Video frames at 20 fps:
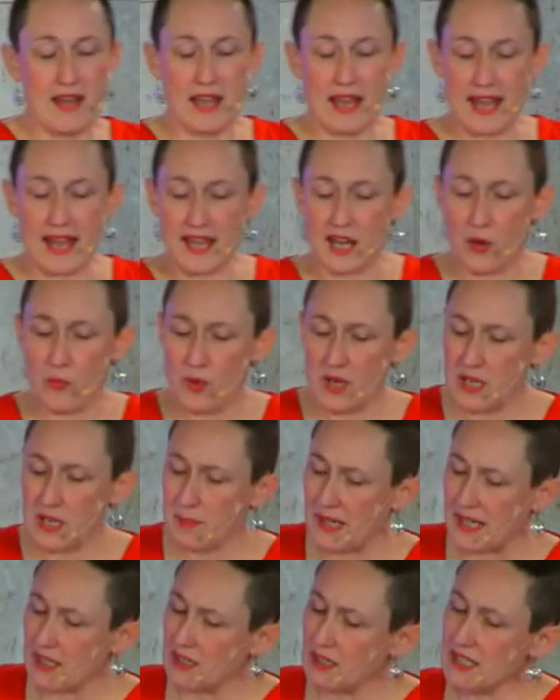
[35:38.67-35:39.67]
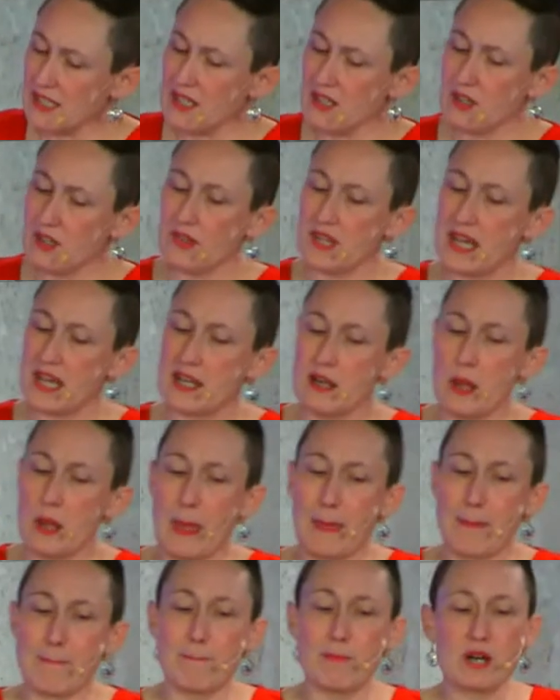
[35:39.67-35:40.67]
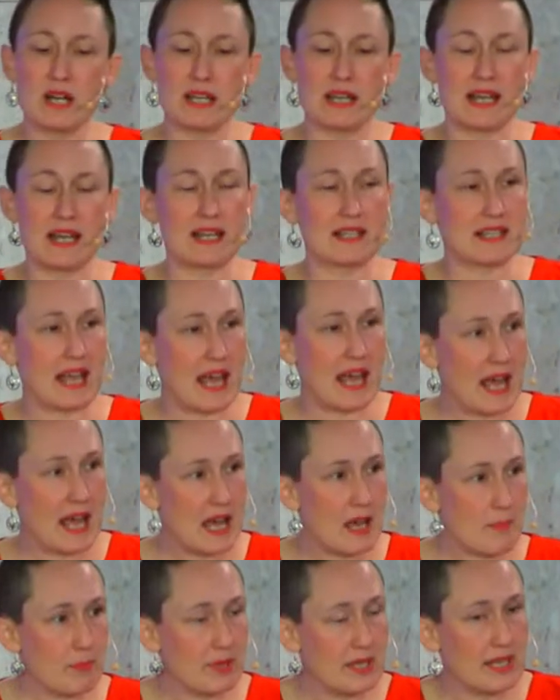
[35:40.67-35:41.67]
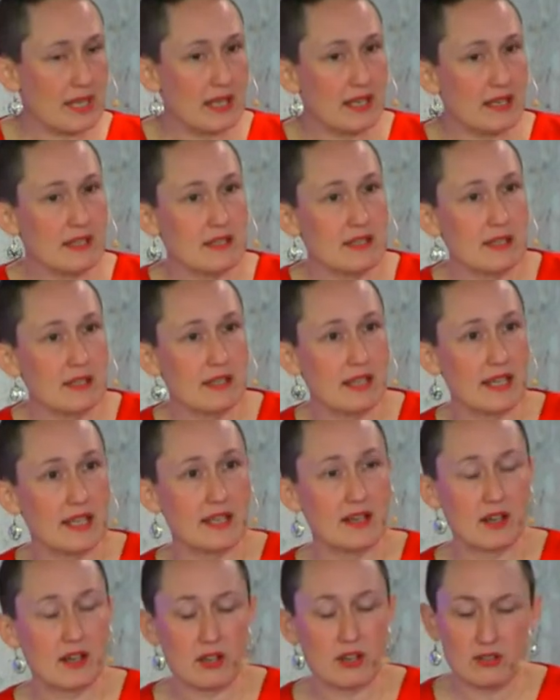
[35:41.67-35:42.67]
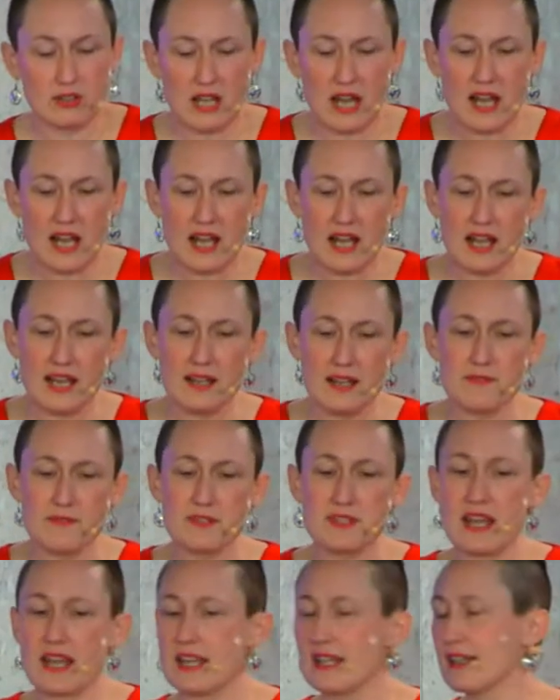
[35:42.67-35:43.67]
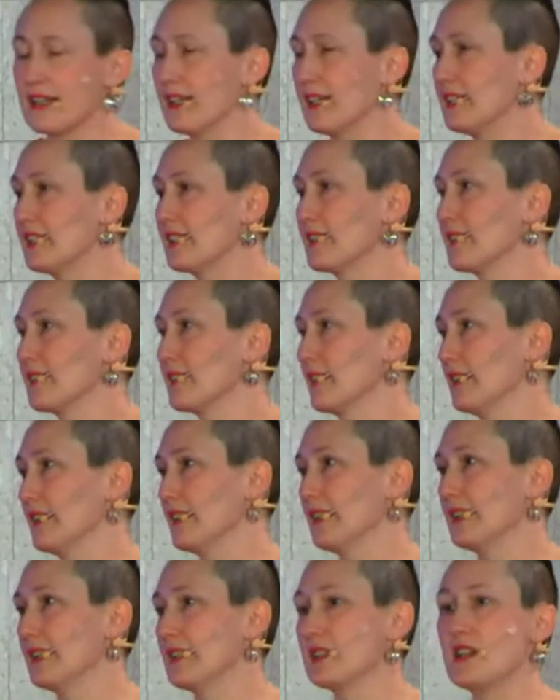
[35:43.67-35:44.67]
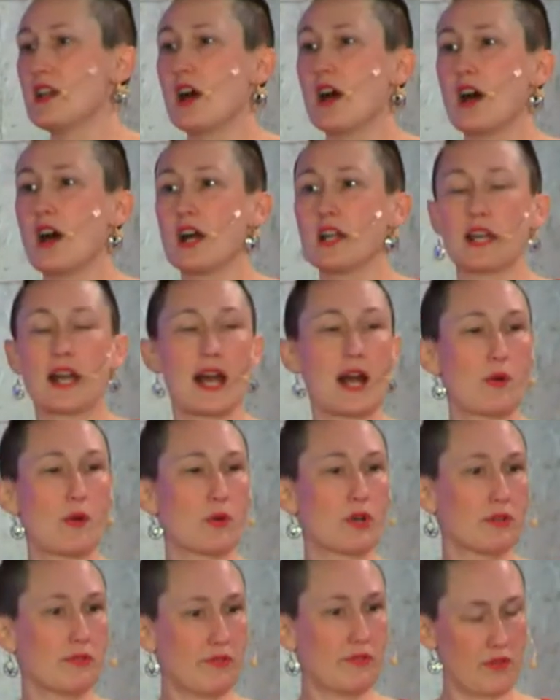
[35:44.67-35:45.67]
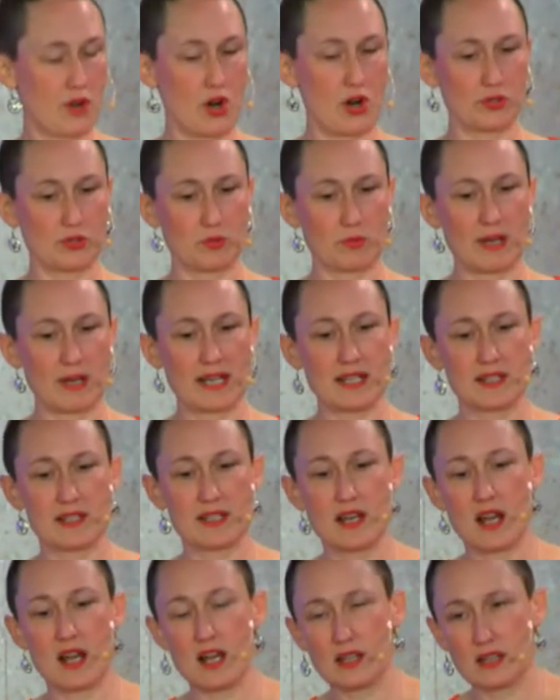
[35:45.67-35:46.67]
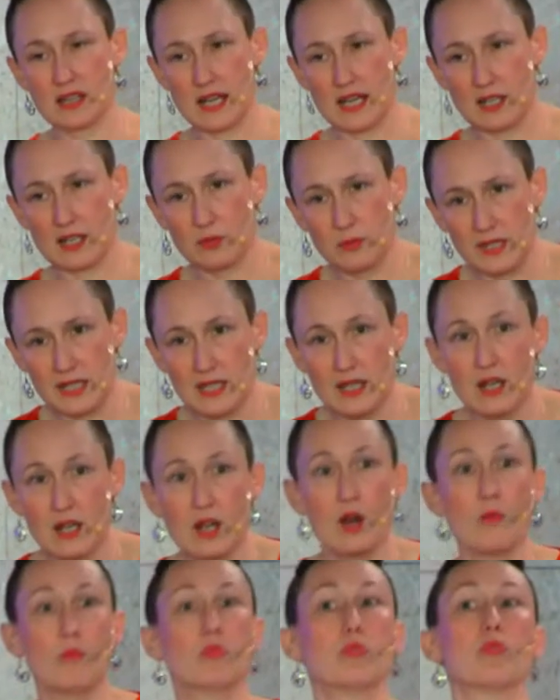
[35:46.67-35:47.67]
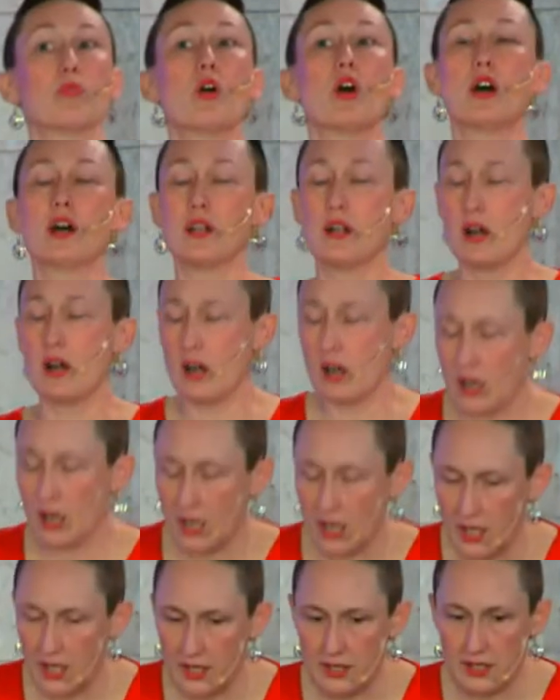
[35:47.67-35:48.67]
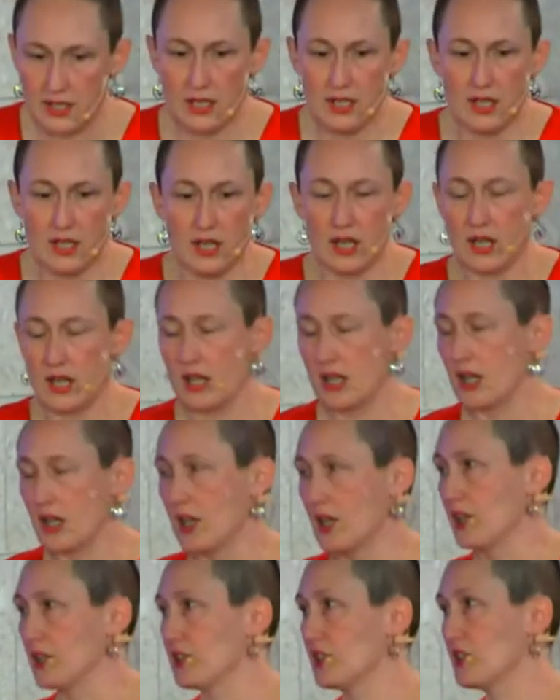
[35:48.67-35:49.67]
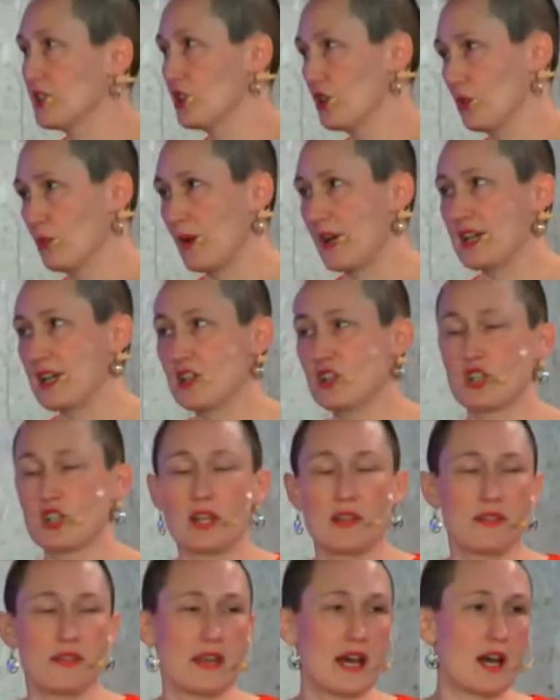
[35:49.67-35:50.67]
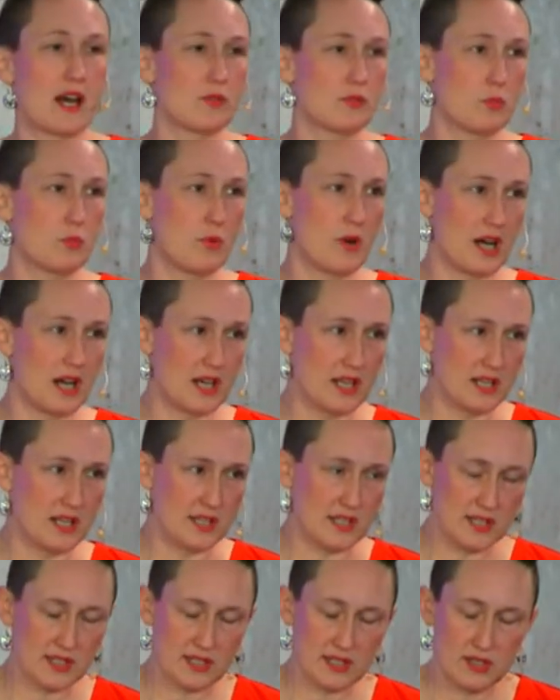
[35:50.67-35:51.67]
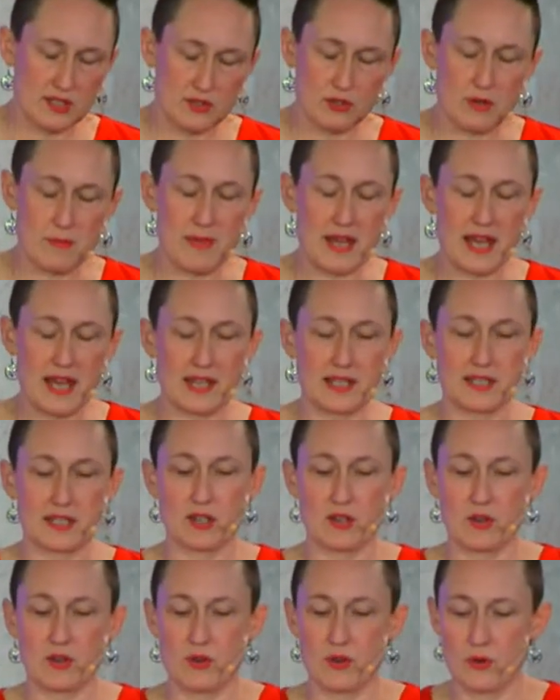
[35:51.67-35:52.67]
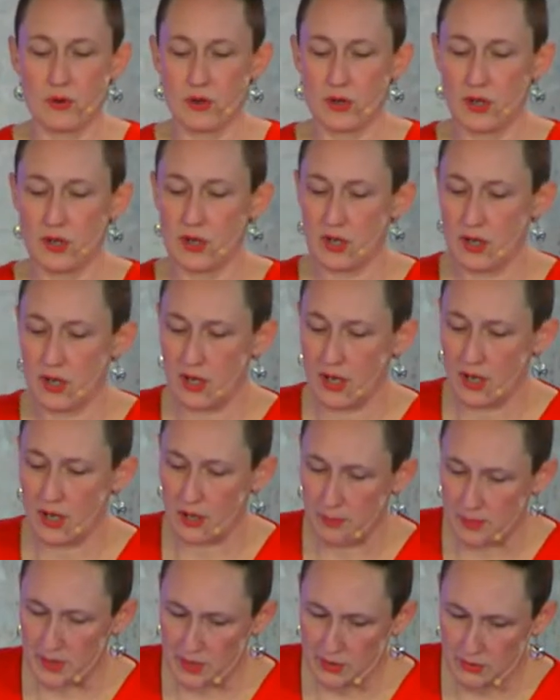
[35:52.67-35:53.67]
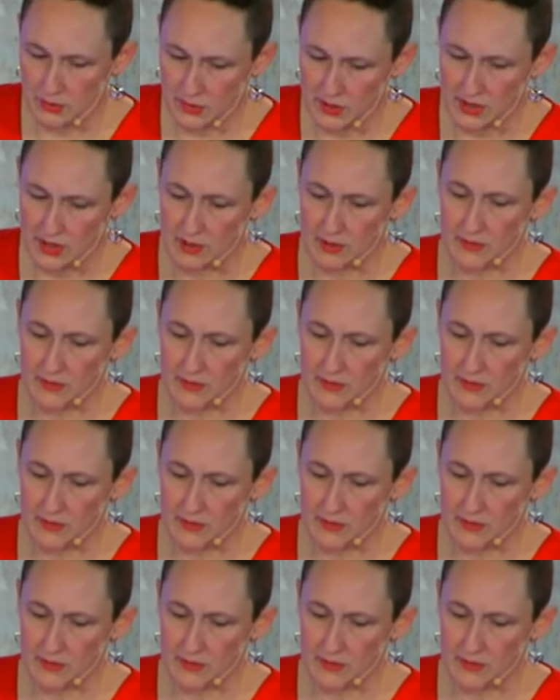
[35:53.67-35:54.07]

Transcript: And I want to be clear that what has happened in our lives, that it's not our fault, right? It's not like we brought on a situation that was traumatic or abusive.